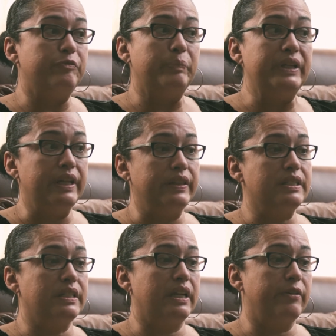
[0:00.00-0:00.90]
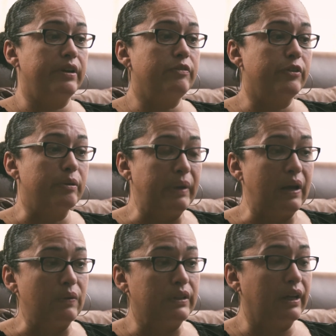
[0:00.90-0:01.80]
we've been in this area for
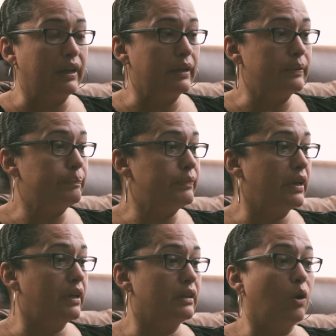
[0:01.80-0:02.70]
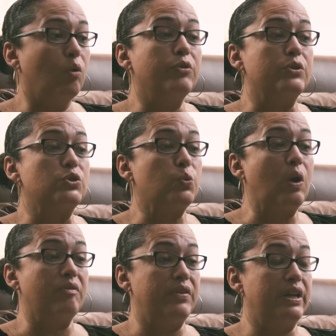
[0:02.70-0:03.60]
about uh, over
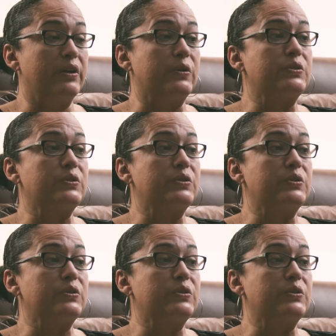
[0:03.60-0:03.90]
12